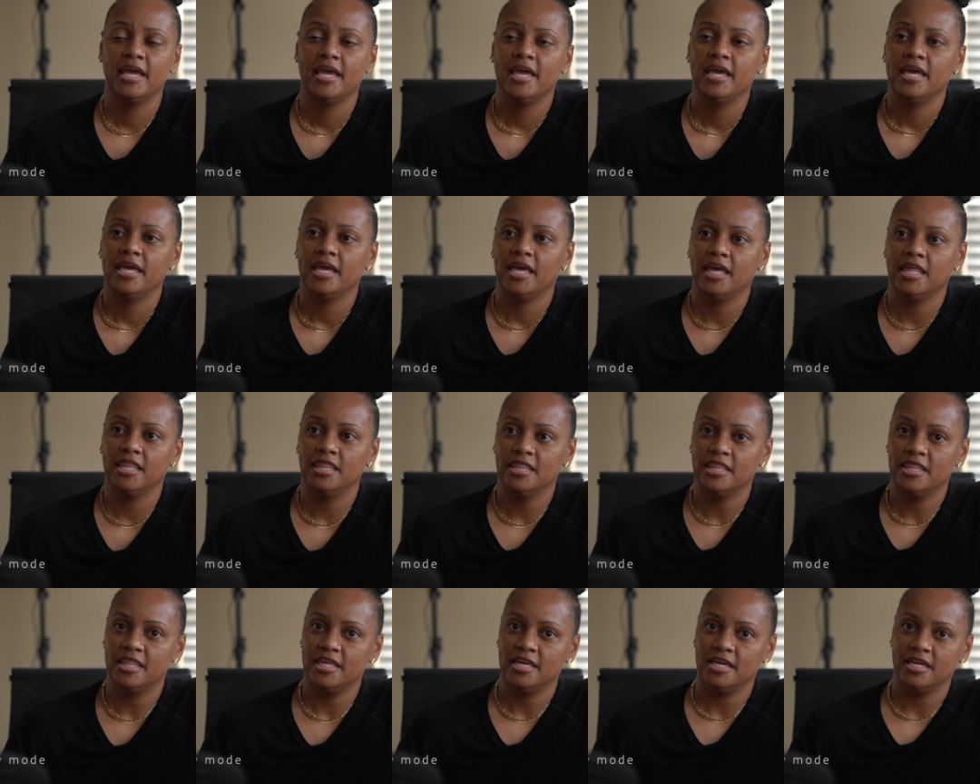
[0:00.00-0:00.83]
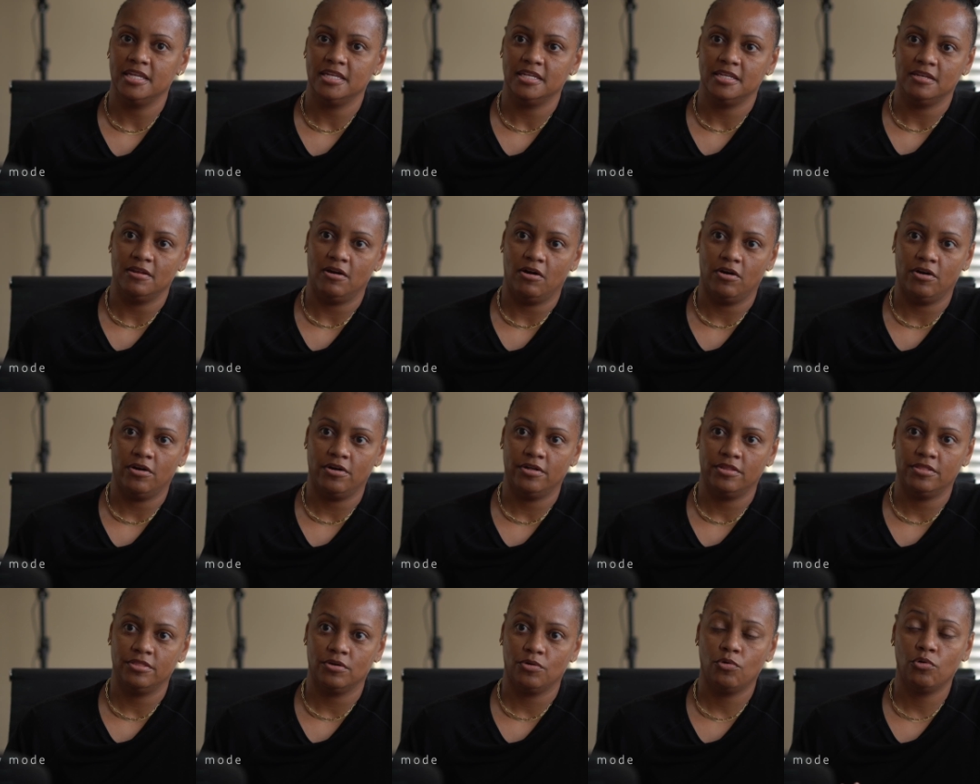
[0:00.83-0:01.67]
And then
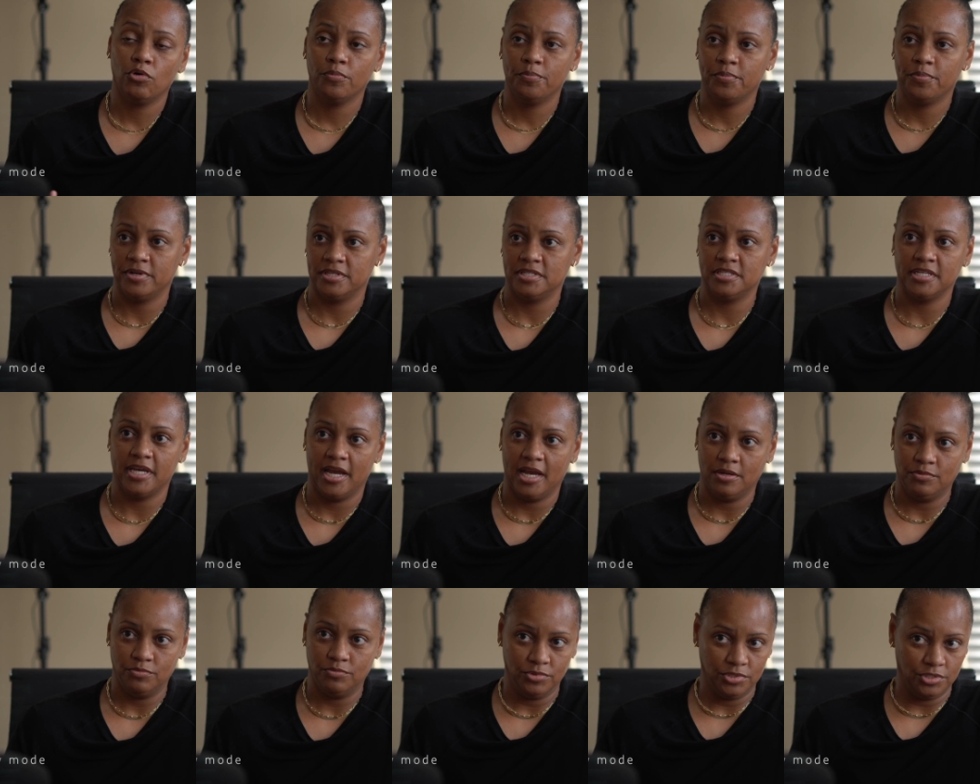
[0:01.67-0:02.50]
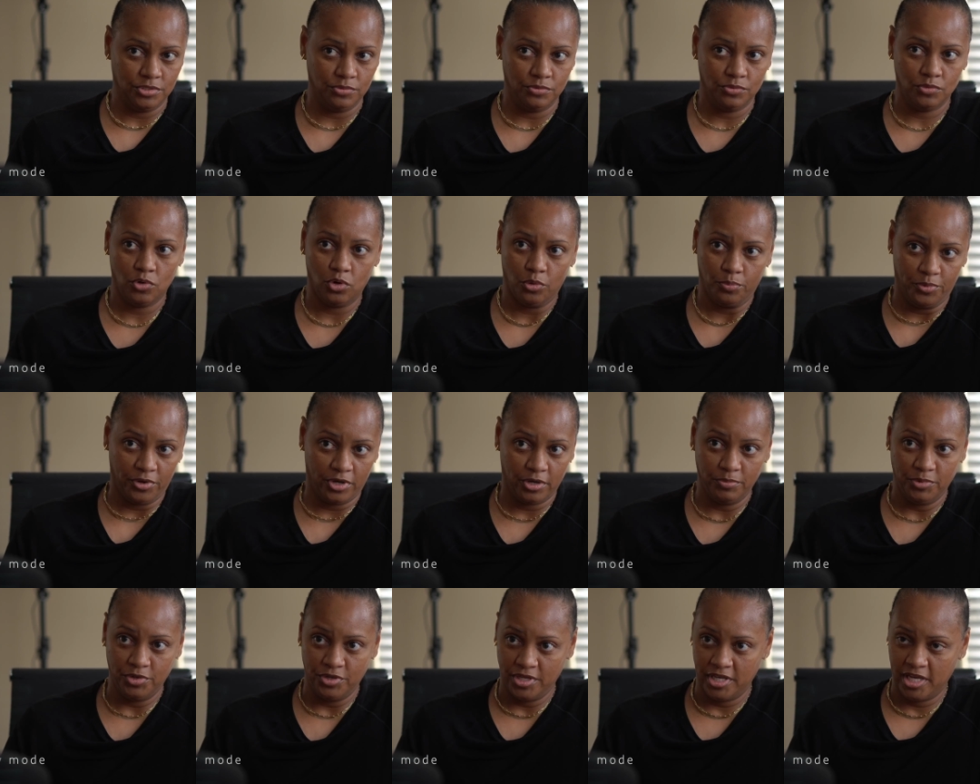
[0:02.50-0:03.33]
on the corporate side, we do corporate
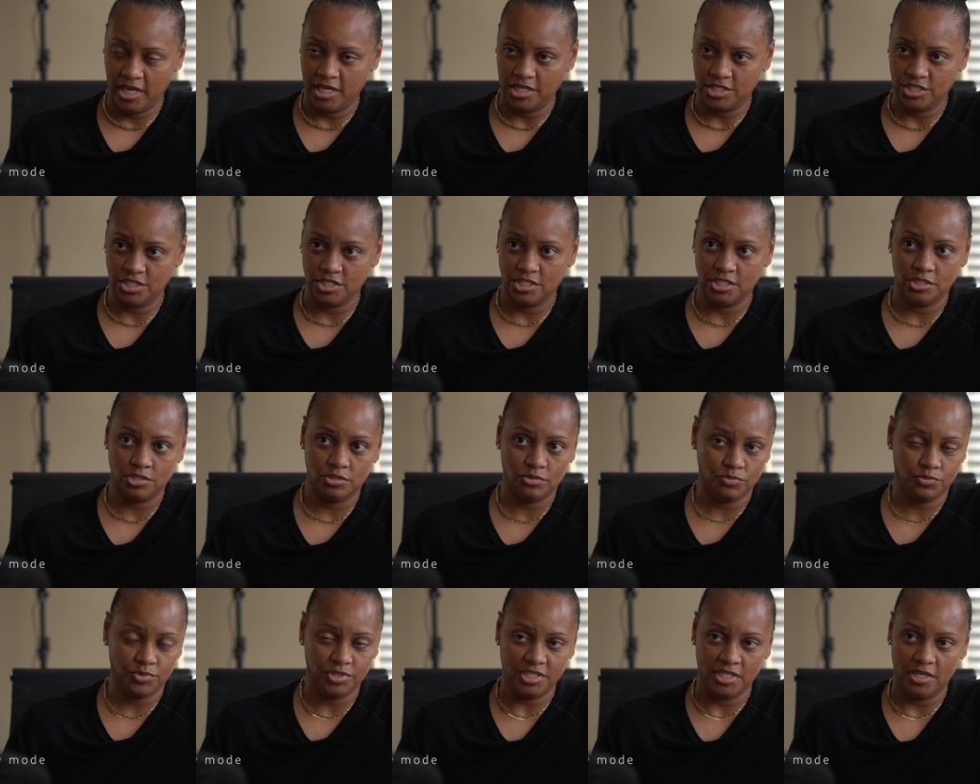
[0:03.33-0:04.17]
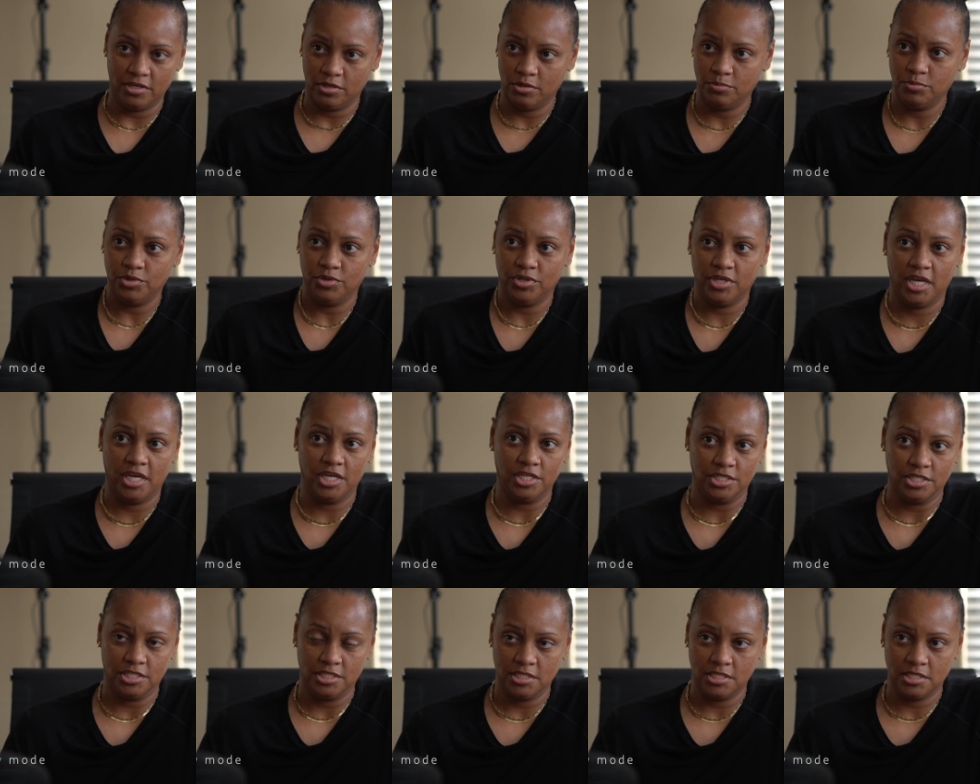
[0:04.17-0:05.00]
communications, retail
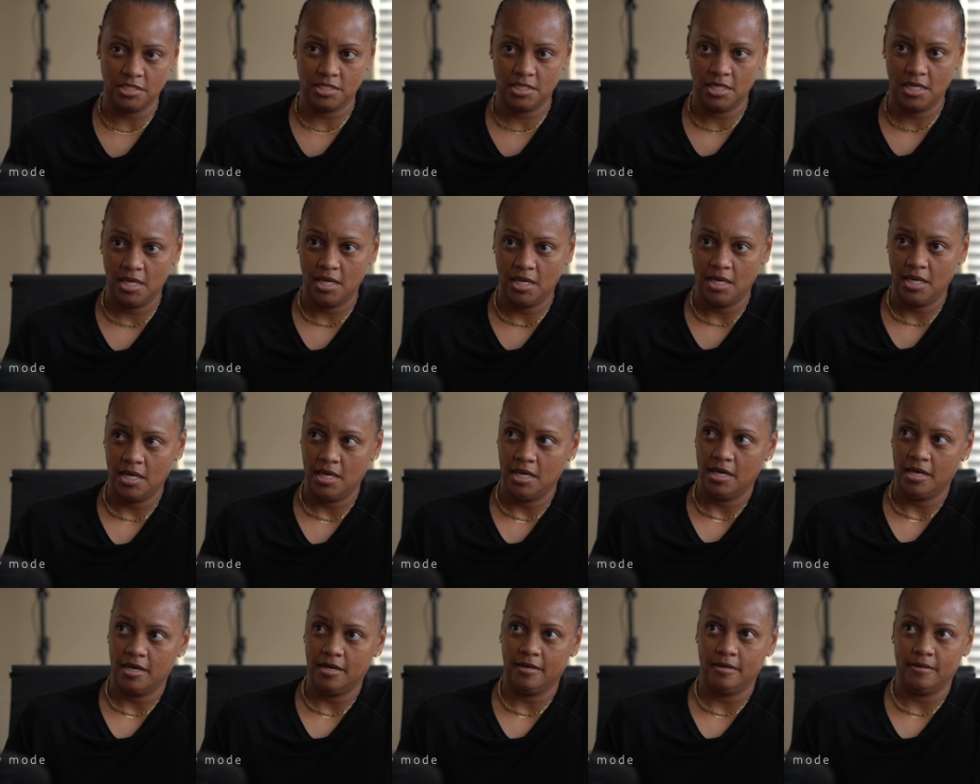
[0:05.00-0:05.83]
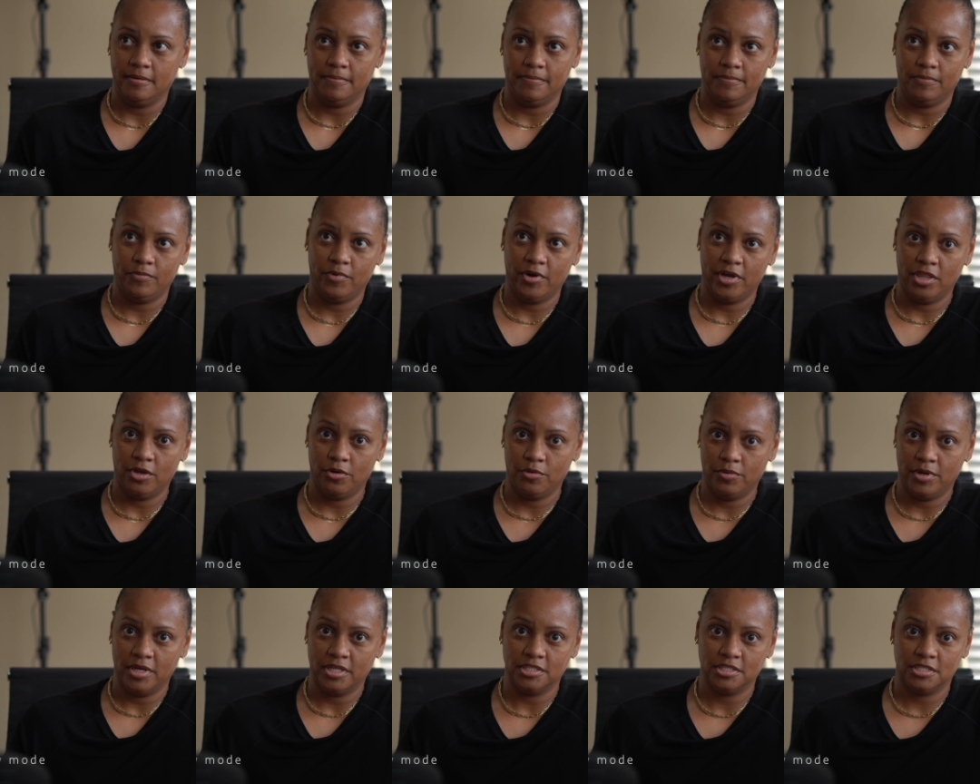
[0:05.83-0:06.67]
communications,
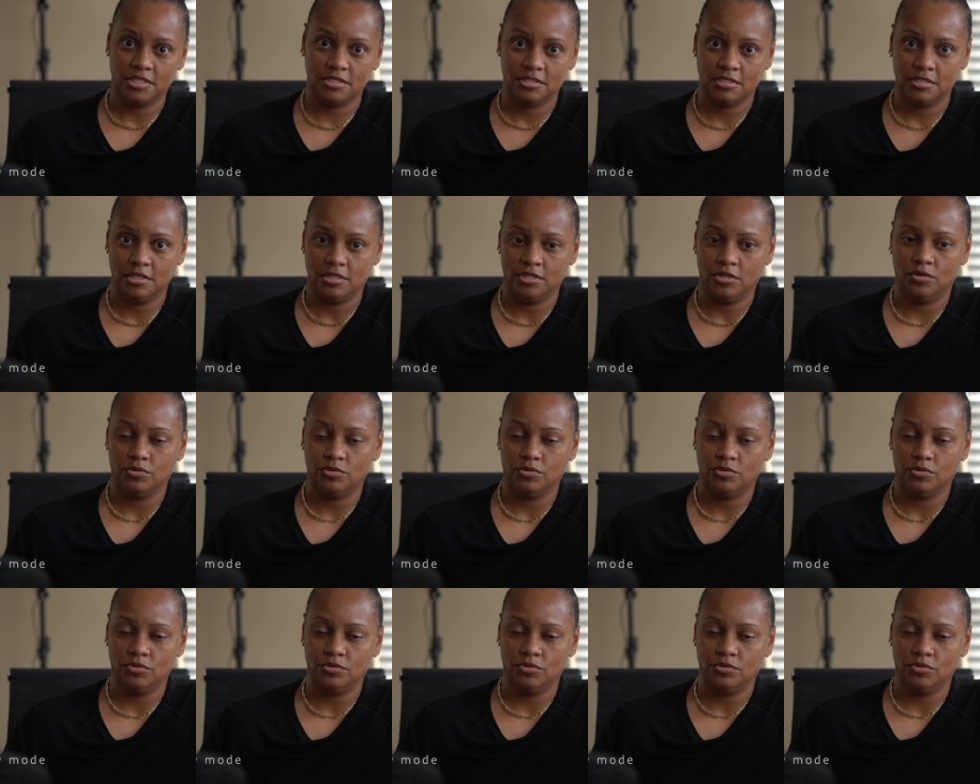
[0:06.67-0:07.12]
whether it's,